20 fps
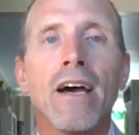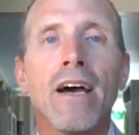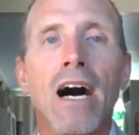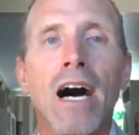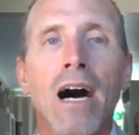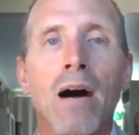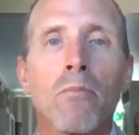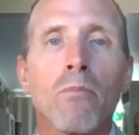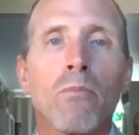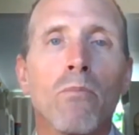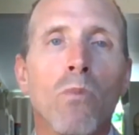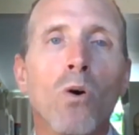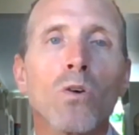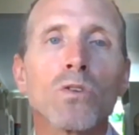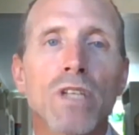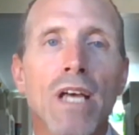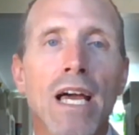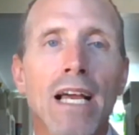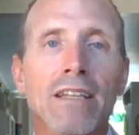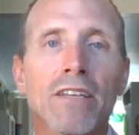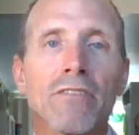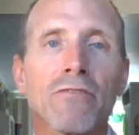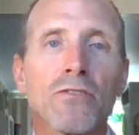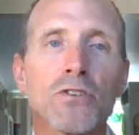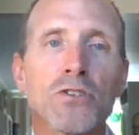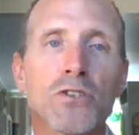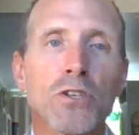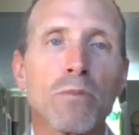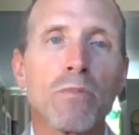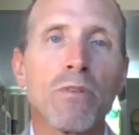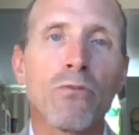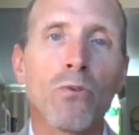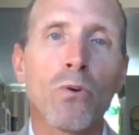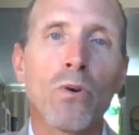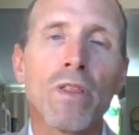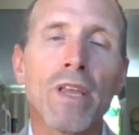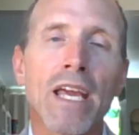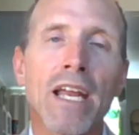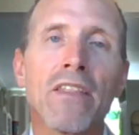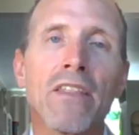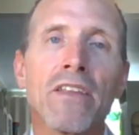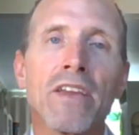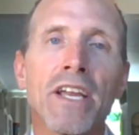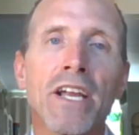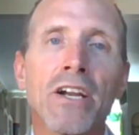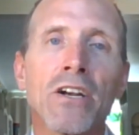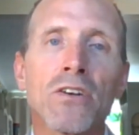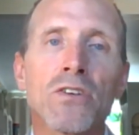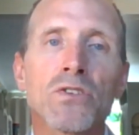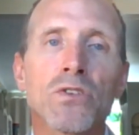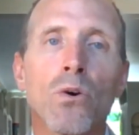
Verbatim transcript: um, most likely for sure before the end of the year.